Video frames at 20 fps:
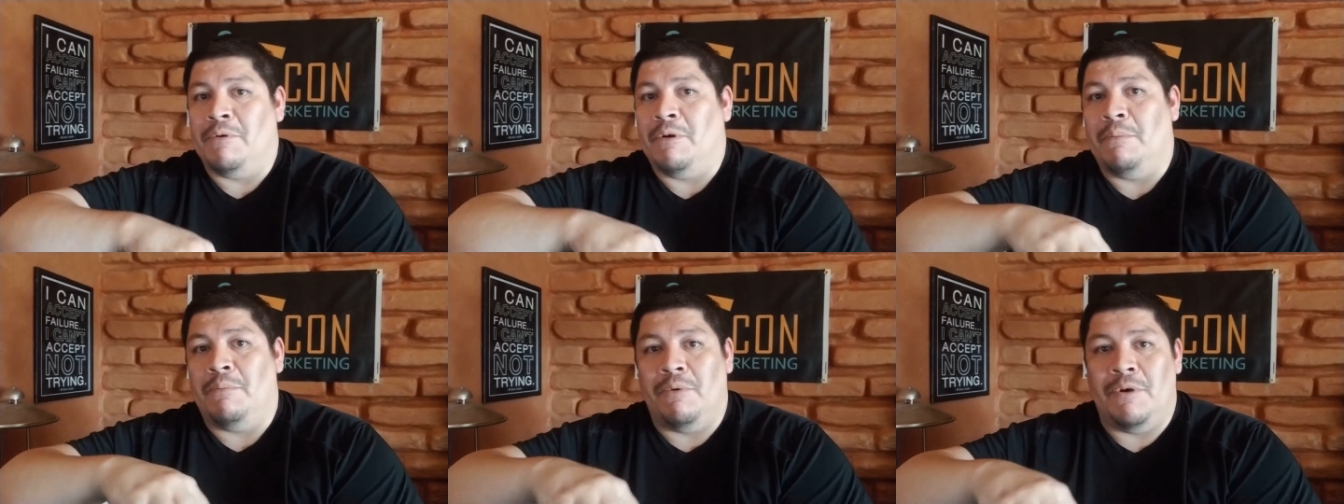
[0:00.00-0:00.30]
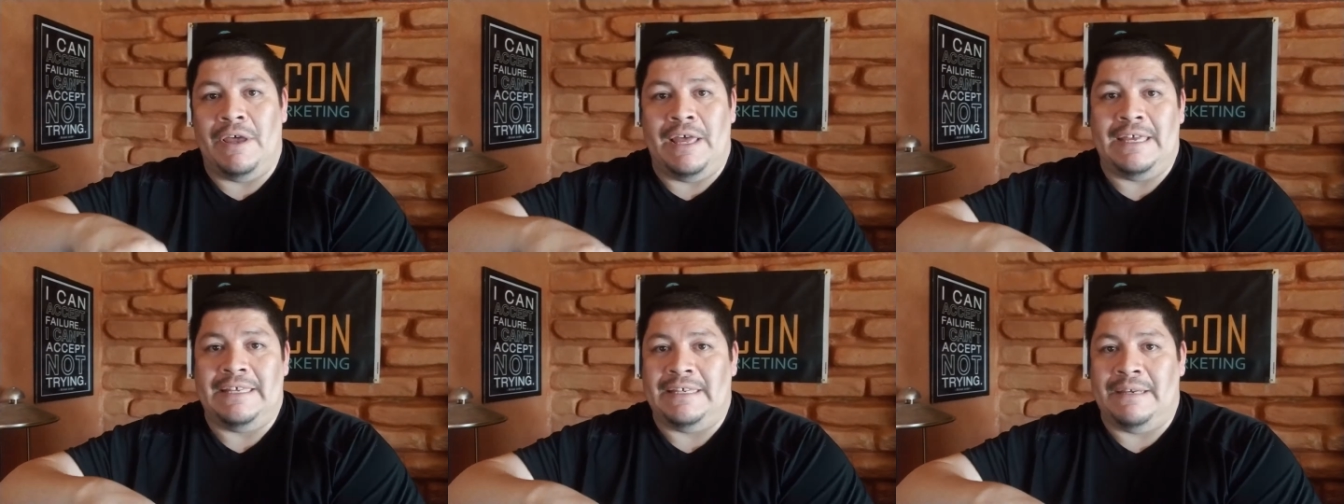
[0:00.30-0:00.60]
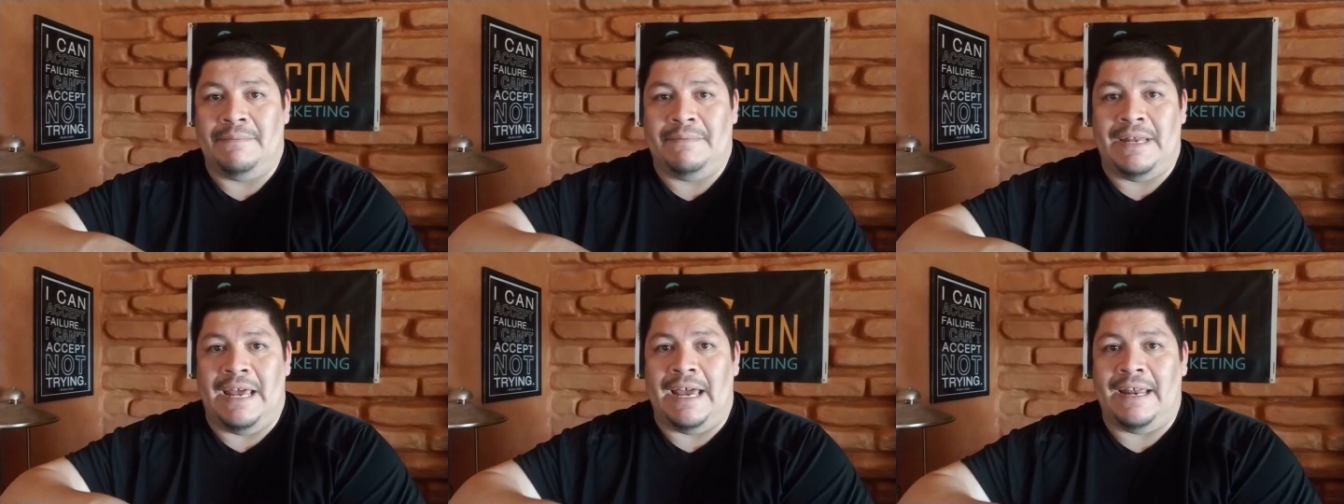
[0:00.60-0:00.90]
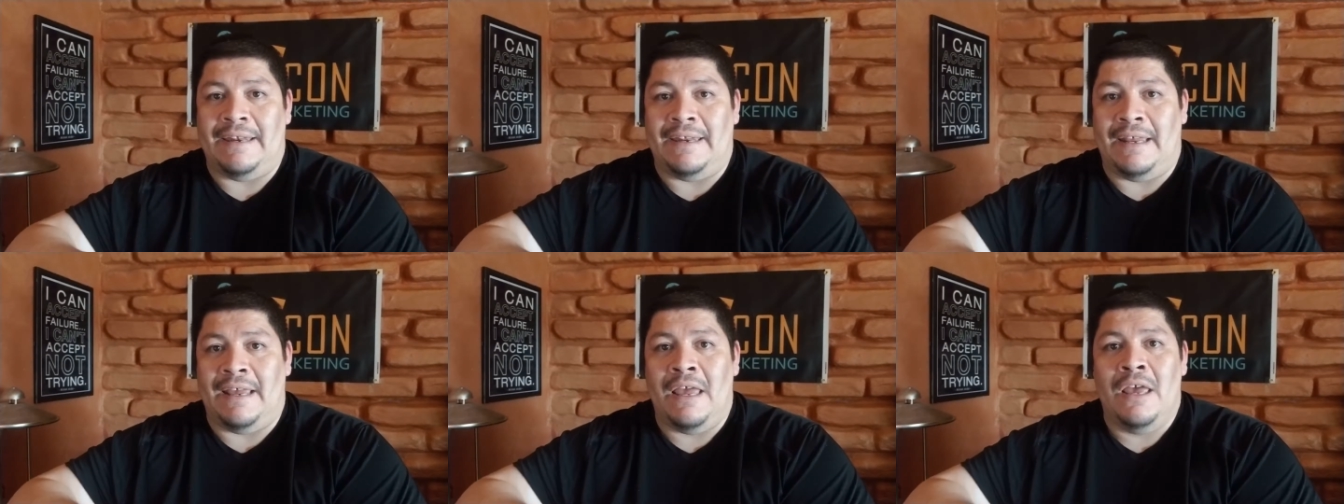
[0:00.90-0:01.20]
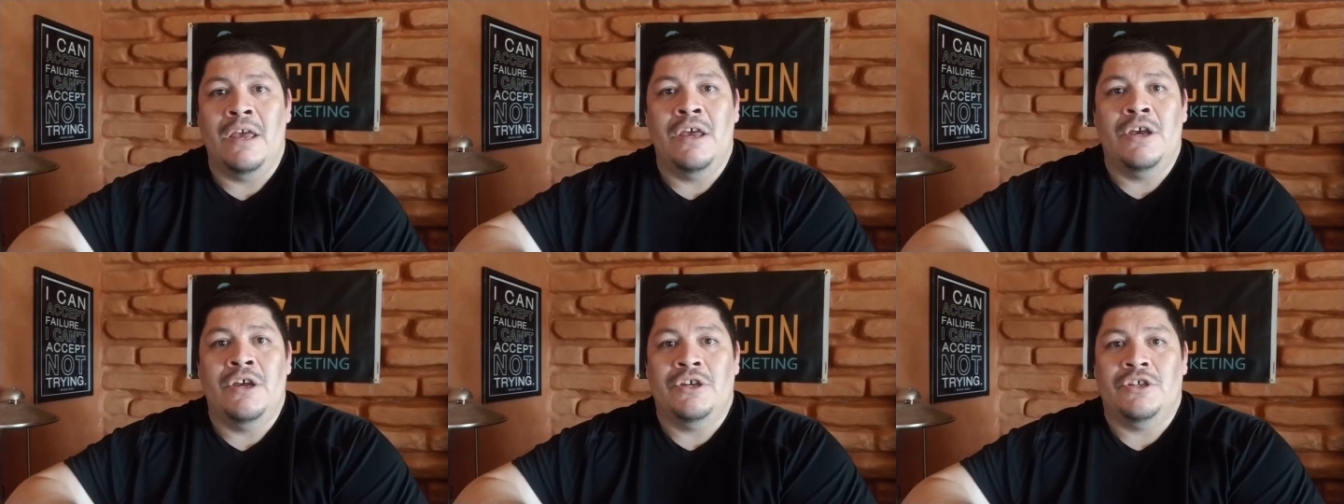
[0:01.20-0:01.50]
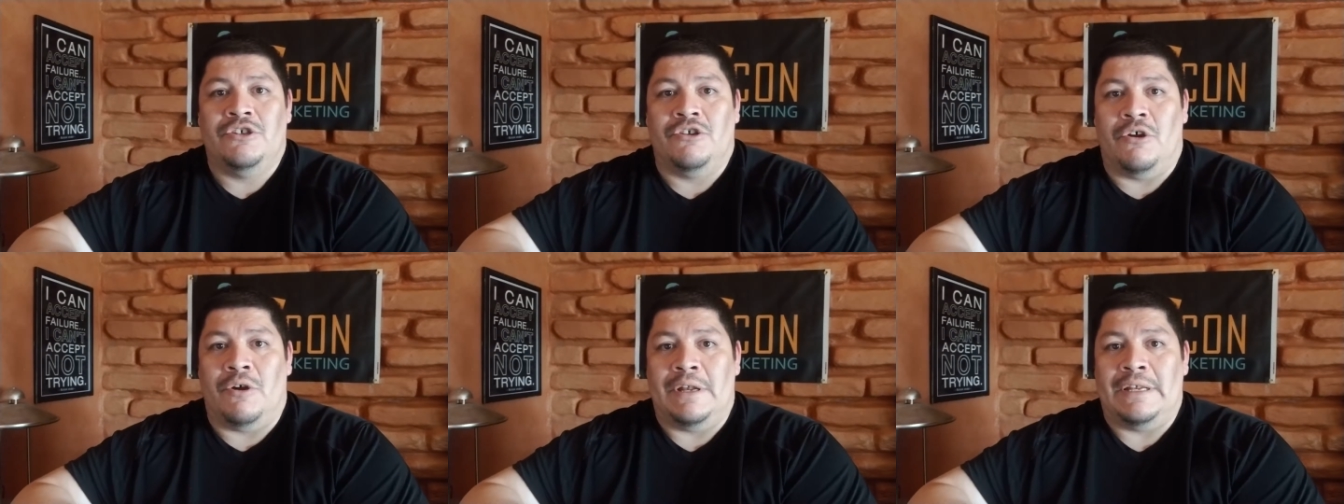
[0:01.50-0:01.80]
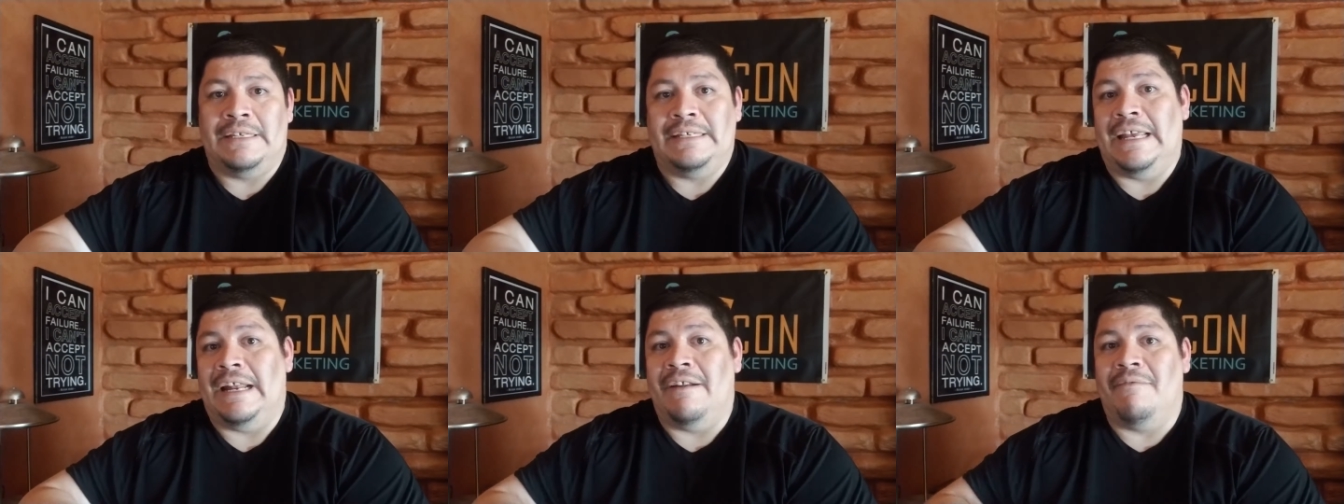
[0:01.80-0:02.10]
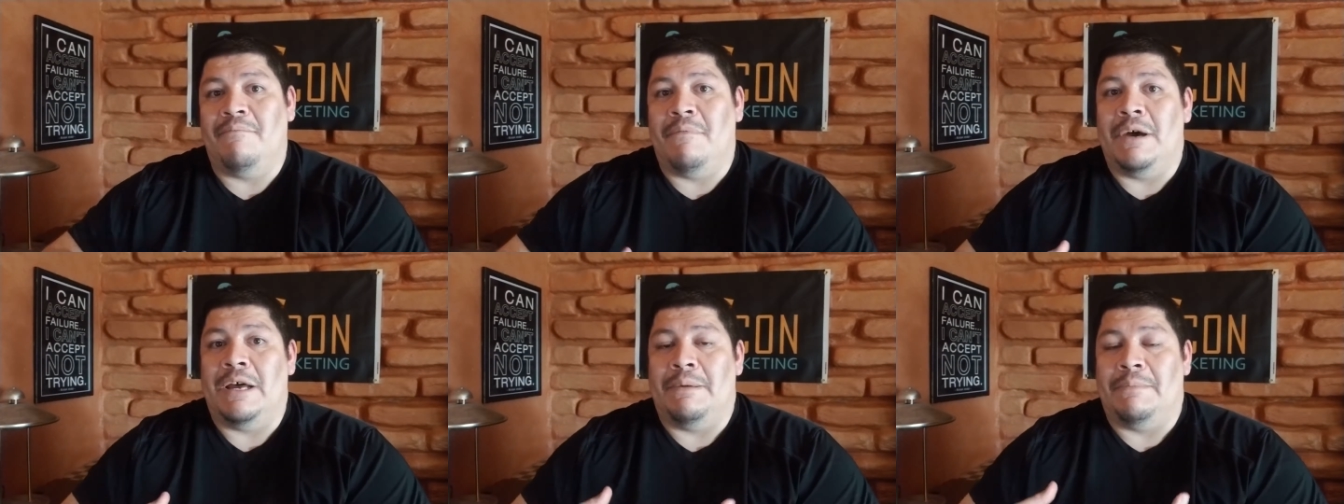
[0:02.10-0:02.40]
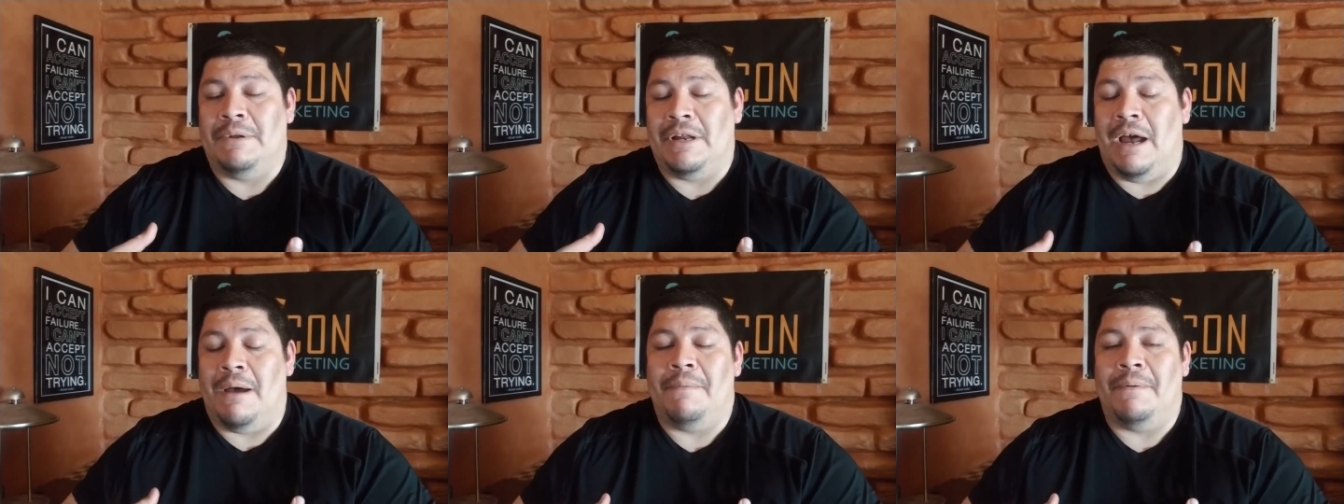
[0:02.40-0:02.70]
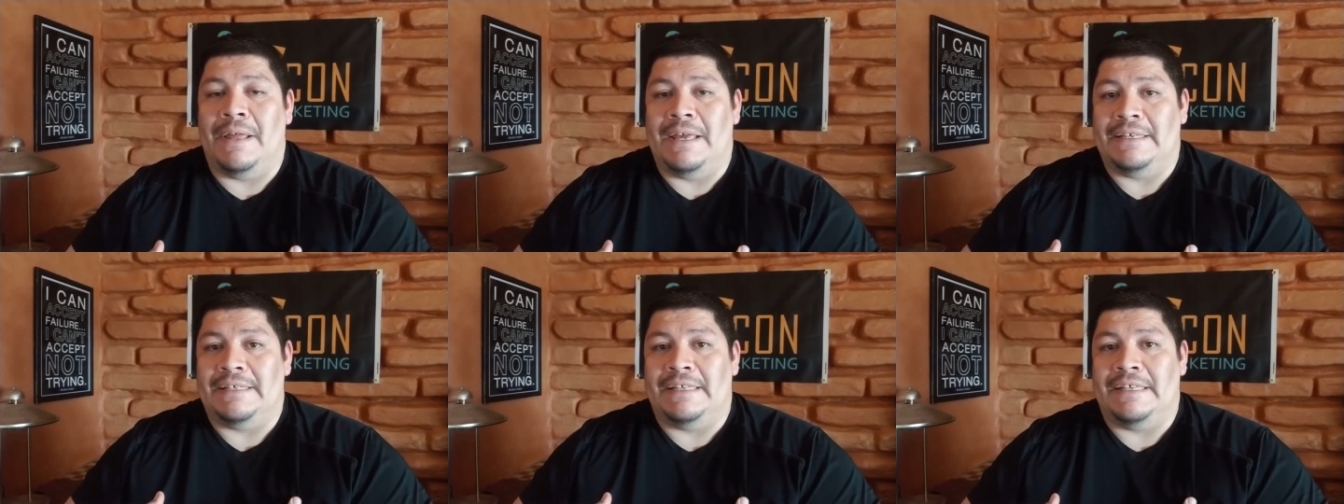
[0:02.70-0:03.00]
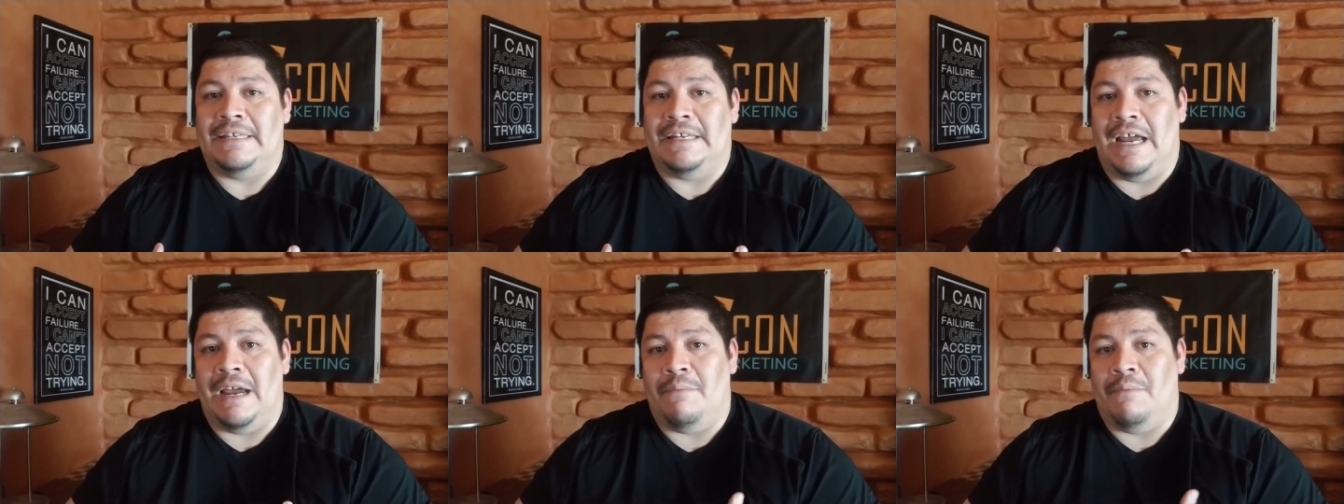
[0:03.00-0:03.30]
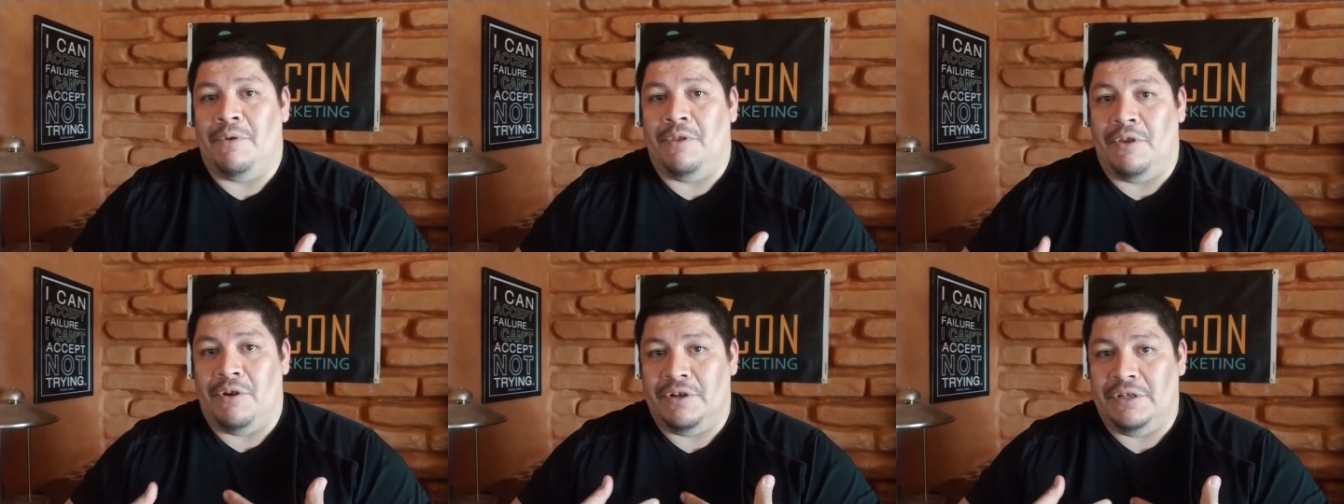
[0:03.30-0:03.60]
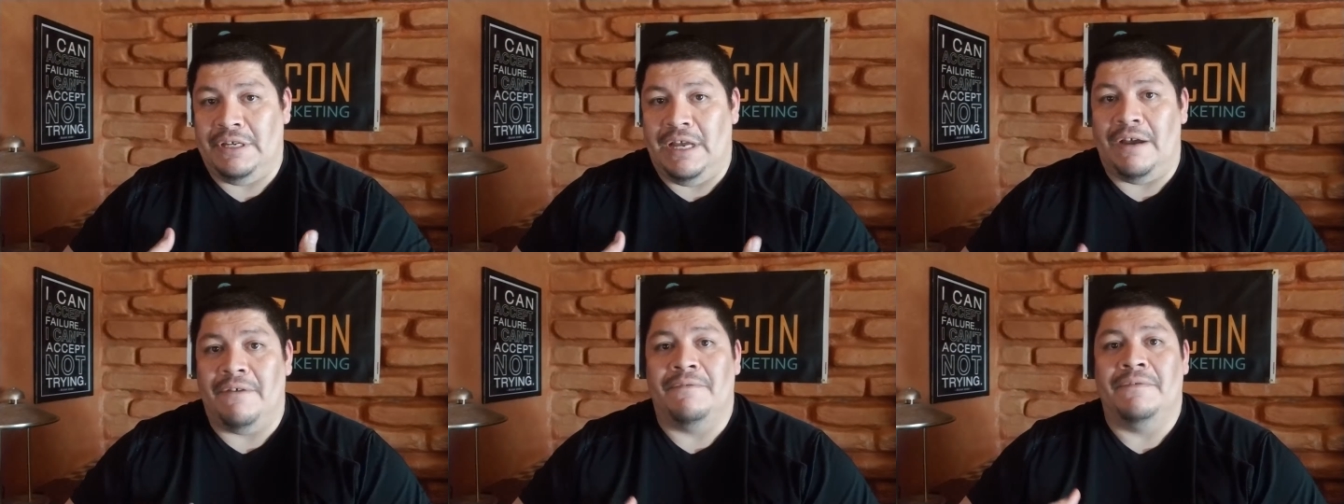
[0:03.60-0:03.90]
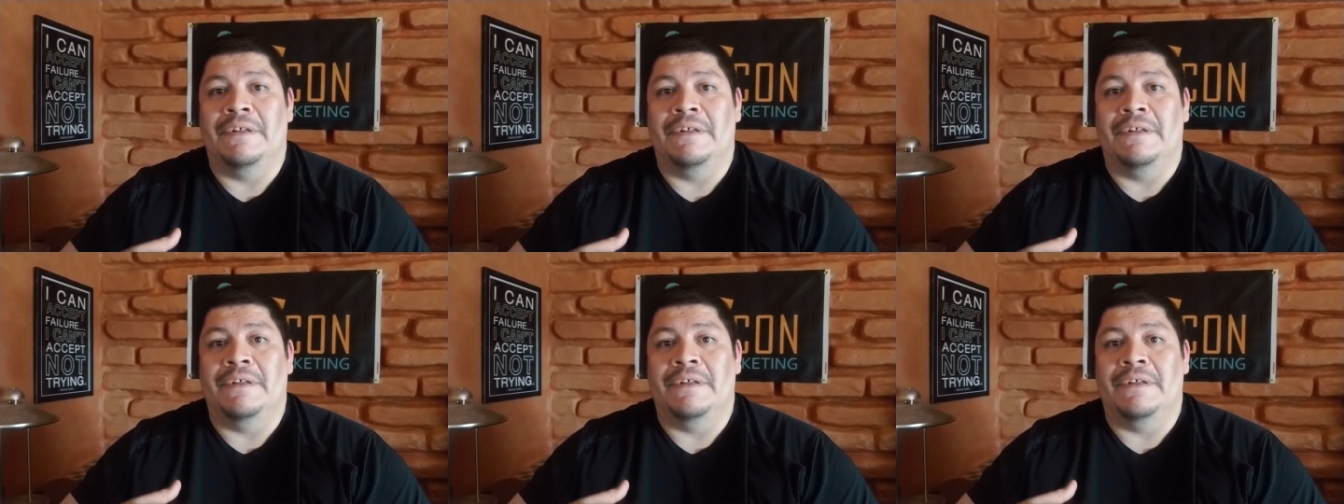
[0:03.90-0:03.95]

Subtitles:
employ that same tactic. So instead of monopolizing the time with yourself,